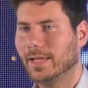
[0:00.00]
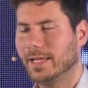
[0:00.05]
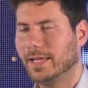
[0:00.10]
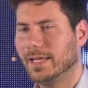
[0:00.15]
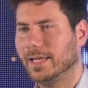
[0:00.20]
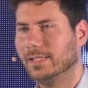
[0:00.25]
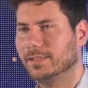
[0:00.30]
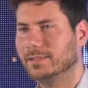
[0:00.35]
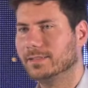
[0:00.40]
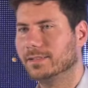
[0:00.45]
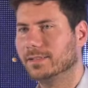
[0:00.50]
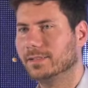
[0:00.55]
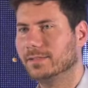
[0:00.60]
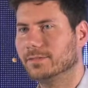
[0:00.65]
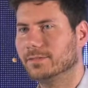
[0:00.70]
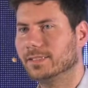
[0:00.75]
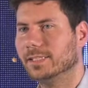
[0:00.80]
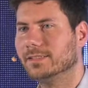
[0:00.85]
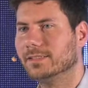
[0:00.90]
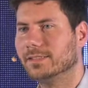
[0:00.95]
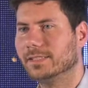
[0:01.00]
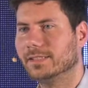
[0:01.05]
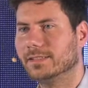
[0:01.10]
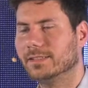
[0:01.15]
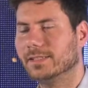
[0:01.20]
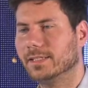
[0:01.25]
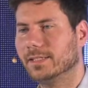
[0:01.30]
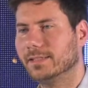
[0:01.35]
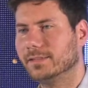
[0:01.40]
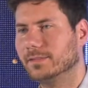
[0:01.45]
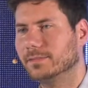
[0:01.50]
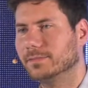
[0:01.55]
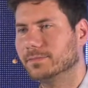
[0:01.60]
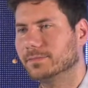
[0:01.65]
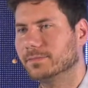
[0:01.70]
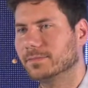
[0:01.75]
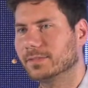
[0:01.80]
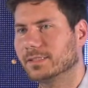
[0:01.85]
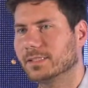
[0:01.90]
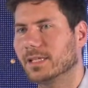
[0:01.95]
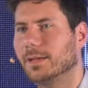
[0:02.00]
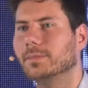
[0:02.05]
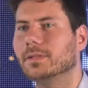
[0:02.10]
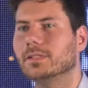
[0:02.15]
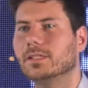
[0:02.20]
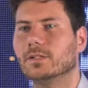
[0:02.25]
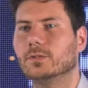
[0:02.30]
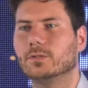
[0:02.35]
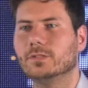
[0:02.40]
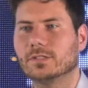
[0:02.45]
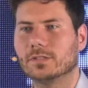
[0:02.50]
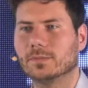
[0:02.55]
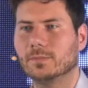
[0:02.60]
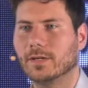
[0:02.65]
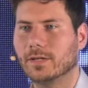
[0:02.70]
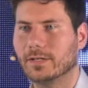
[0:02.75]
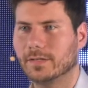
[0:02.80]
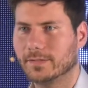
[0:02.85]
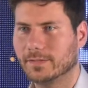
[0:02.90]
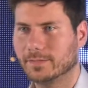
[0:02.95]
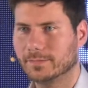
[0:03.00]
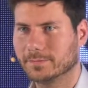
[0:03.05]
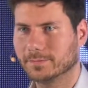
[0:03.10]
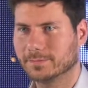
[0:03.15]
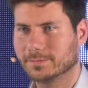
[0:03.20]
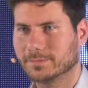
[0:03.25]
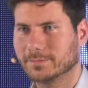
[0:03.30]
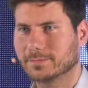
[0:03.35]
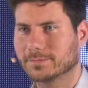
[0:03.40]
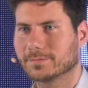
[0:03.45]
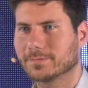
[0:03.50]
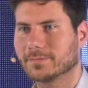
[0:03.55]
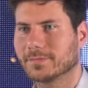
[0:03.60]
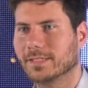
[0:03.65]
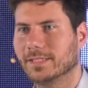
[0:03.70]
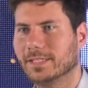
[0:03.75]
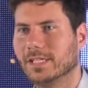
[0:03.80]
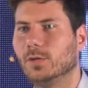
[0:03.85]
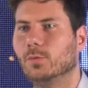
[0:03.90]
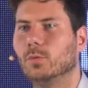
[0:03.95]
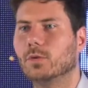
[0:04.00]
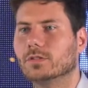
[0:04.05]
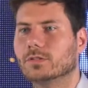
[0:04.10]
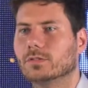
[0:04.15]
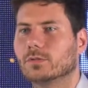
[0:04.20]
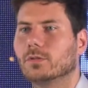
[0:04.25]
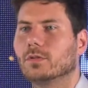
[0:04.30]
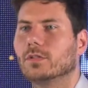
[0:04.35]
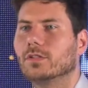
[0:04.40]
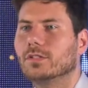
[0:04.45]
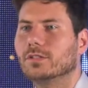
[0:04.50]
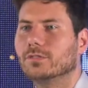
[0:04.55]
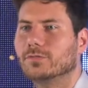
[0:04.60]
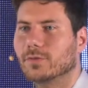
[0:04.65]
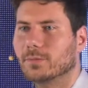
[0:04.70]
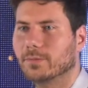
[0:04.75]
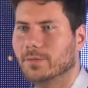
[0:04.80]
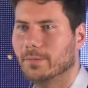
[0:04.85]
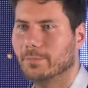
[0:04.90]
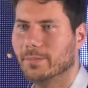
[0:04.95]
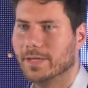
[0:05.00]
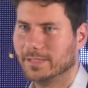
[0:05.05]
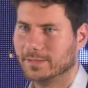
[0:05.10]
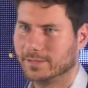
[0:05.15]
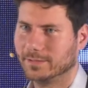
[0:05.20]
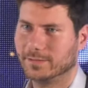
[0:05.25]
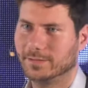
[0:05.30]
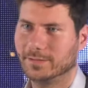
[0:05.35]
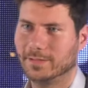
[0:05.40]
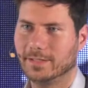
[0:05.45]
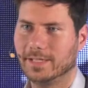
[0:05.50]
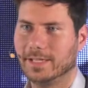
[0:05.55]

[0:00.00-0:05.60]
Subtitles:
And they say that somebody who is smart, he wants to learn from the better.